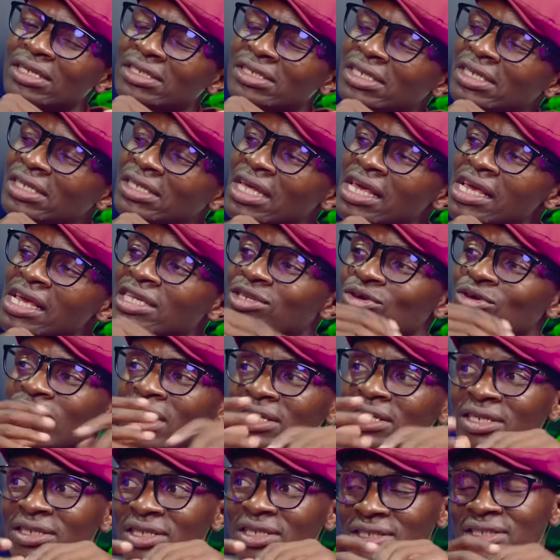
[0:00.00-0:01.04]
Ollah did this.
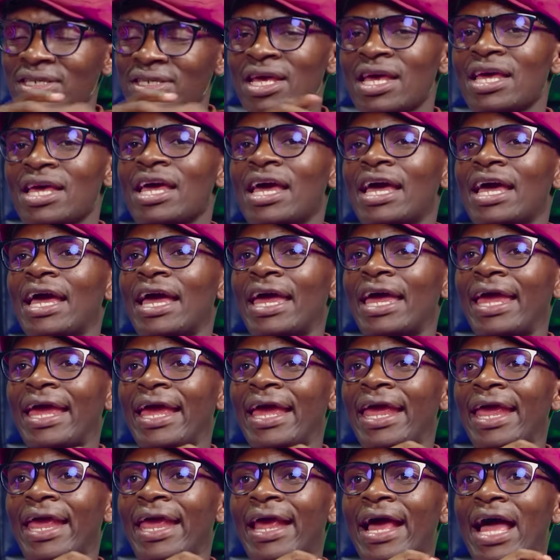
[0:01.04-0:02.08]

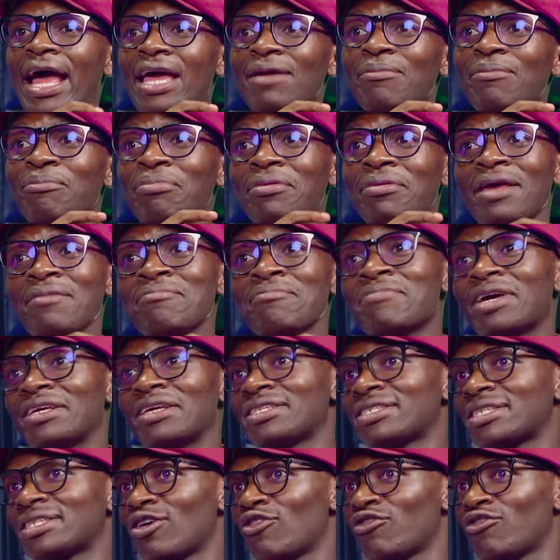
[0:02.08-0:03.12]
I blame
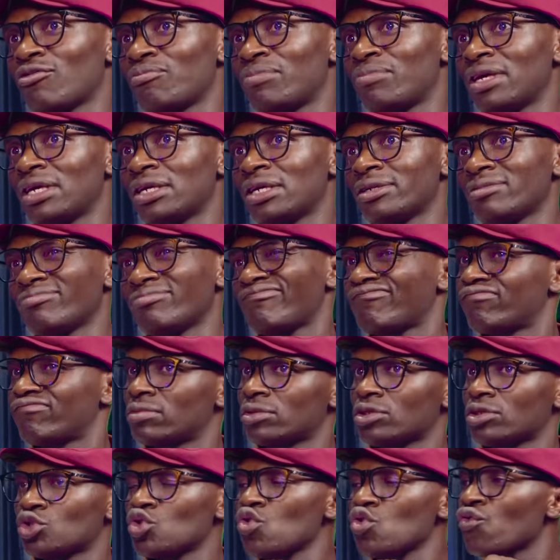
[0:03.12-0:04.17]
myself for being
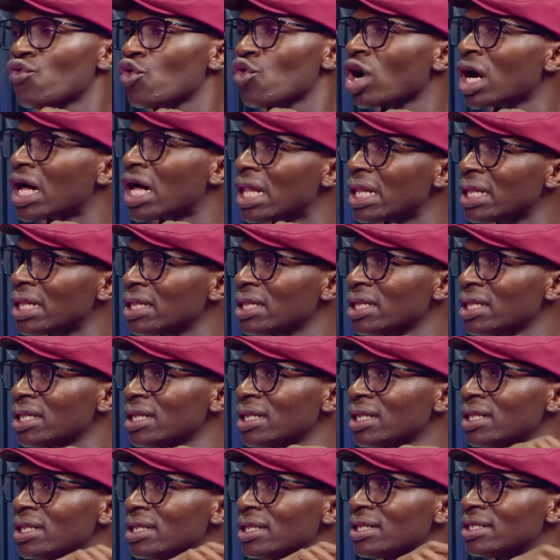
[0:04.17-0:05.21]
too vocal.
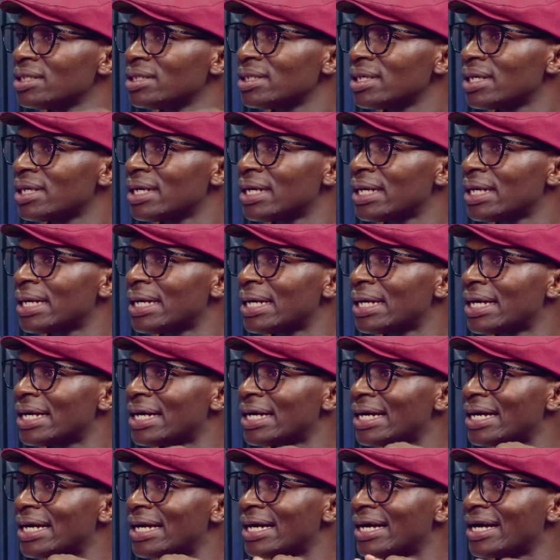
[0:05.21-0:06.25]

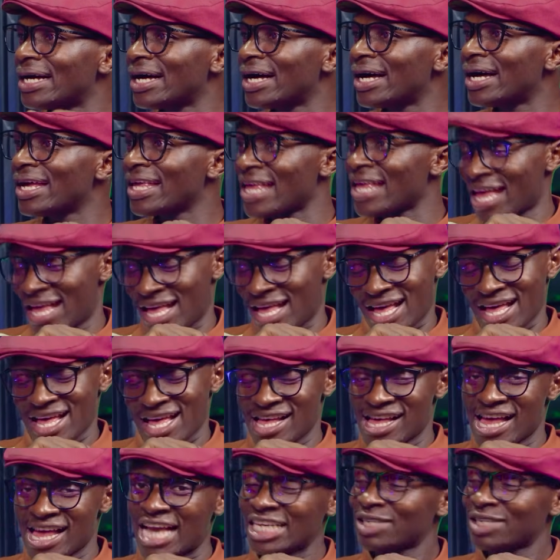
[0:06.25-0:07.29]

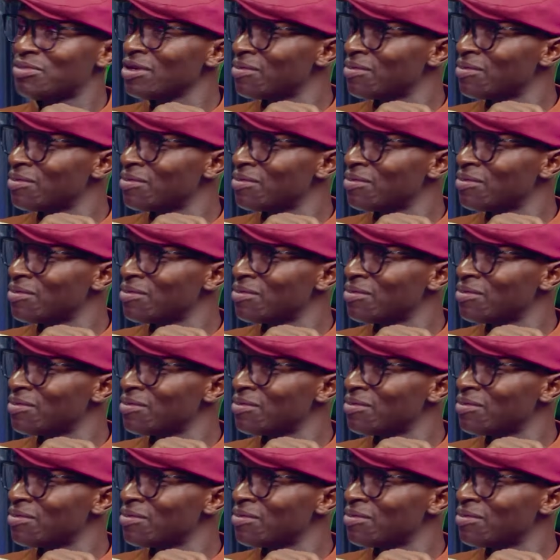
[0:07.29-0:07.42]
Yeah, I